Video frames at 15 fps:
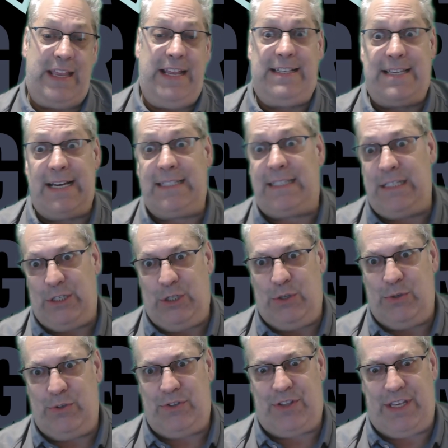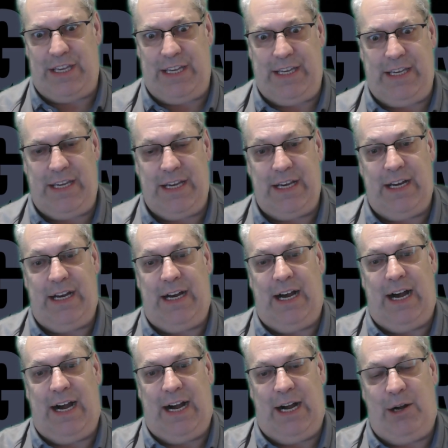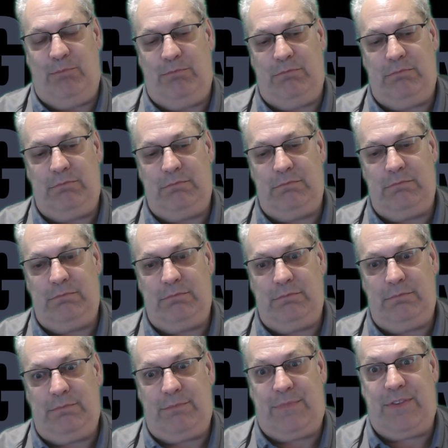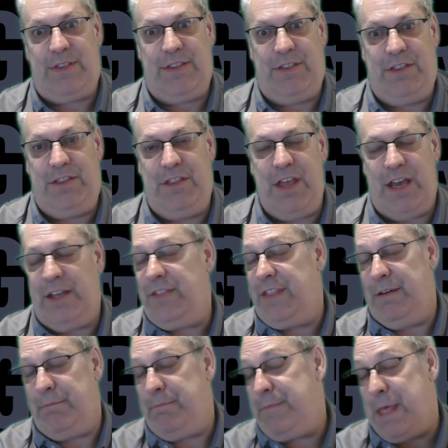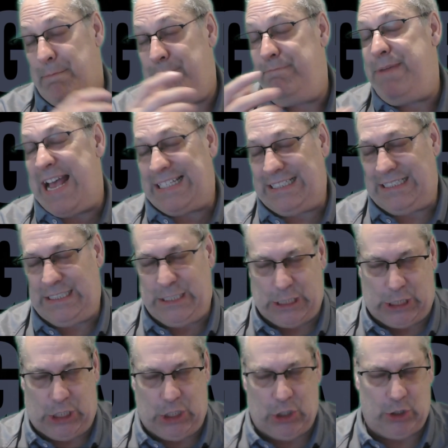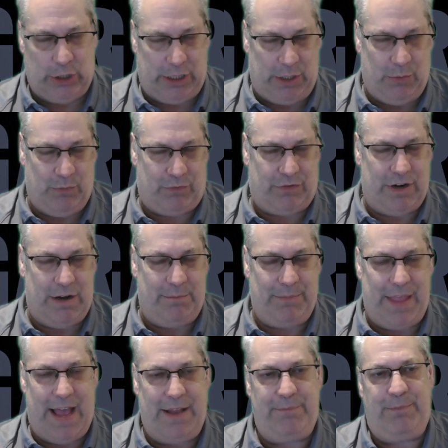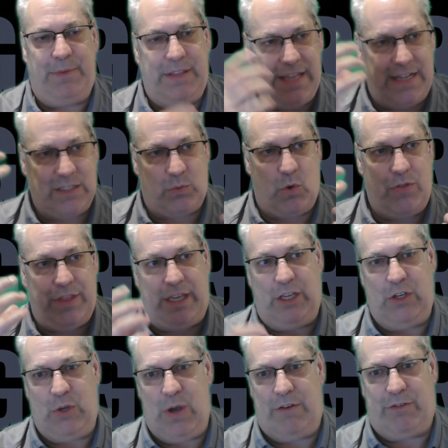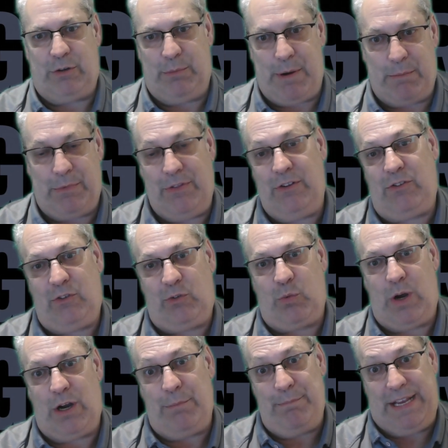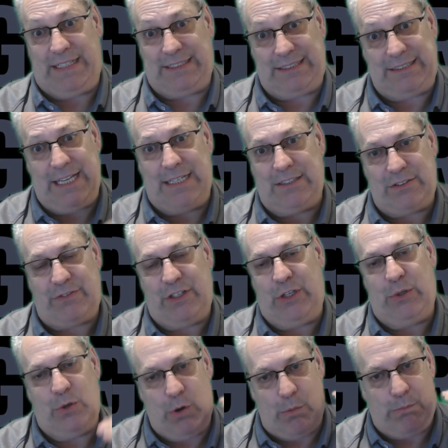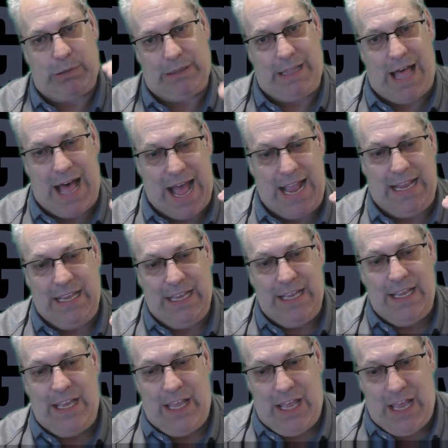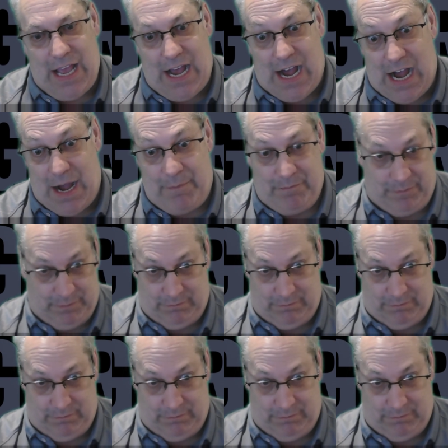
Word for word: it doesn't use the um, the, the, the best security from that. And that's one thing you do have to remember. And this is where it makes sense for you to apply um,